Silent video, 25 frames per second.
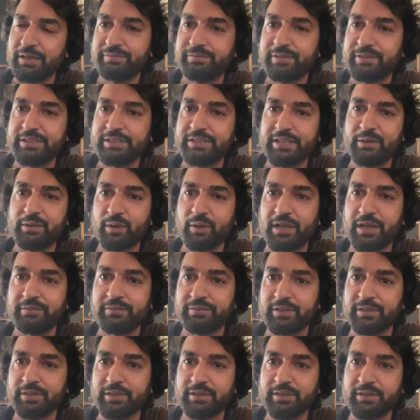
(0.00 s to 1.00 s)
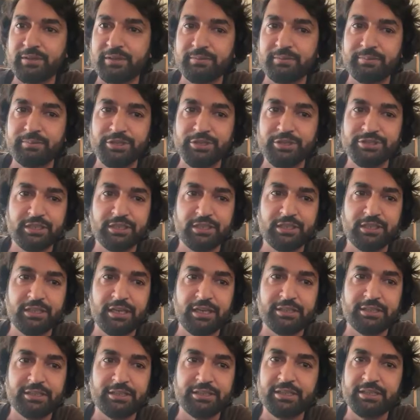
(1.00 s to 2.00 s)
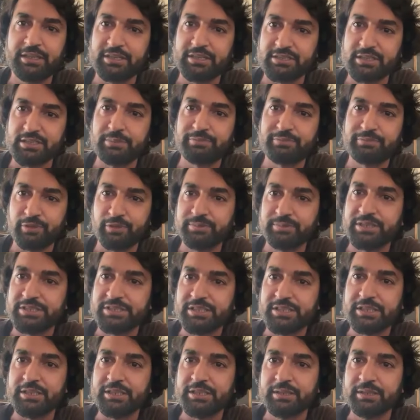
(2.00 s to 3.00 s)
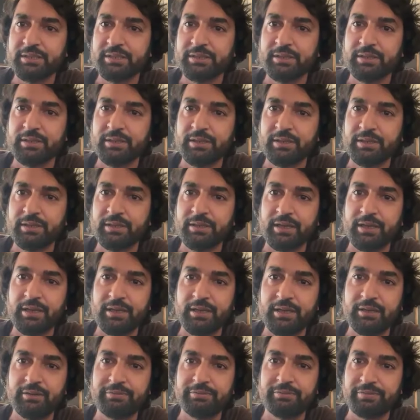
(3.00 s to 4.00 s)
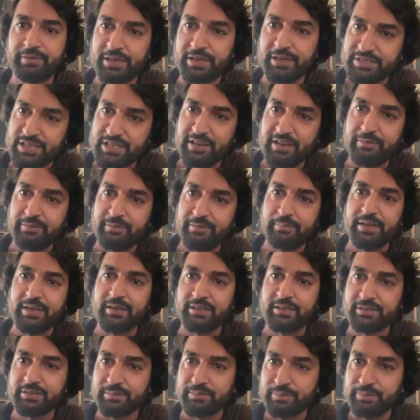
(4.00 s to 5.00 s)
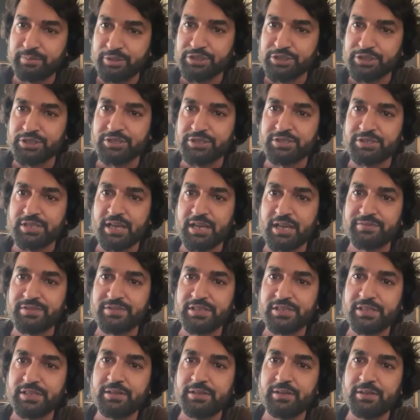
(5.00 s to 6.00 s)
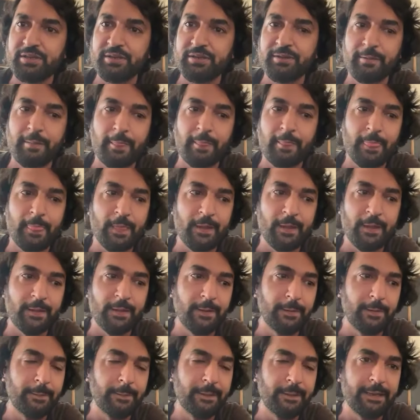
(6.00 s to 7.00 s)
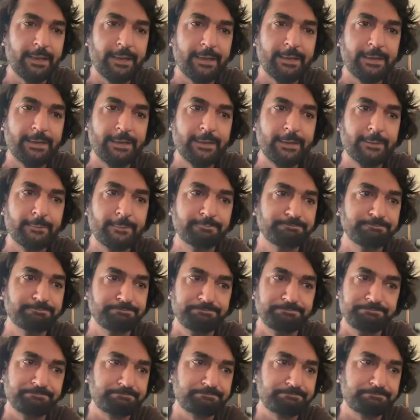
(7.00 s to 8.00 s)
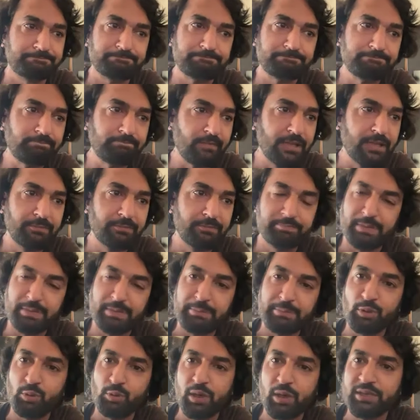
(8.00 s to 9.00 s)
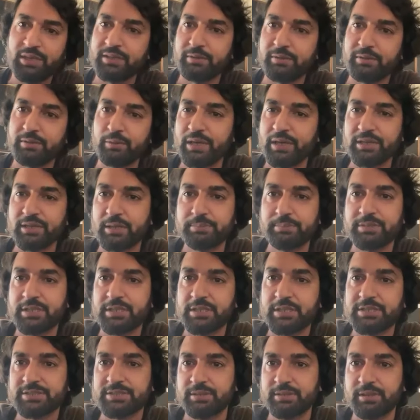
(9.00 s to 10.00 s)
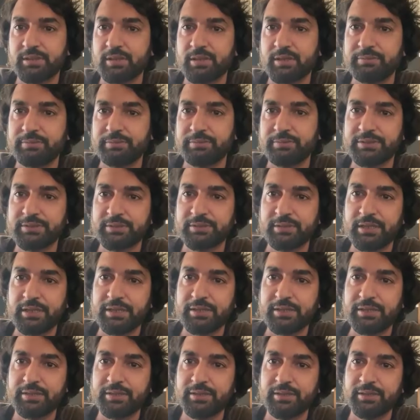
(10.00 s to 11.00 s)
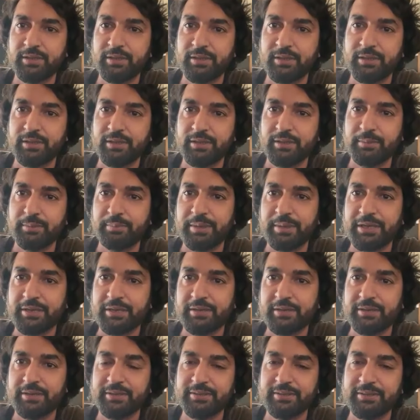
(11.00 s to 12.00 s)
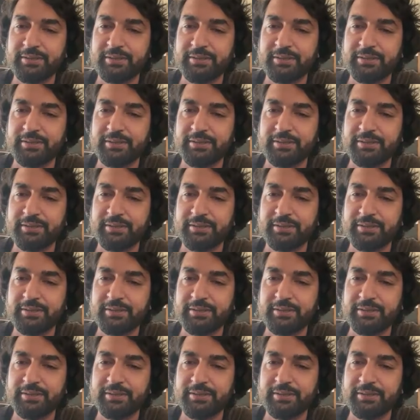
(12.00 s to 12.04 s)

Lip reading: everything what I've learned musically, I think it has come from the city, and the friends I have met, other musicians I have seen, and people welcomed us with like big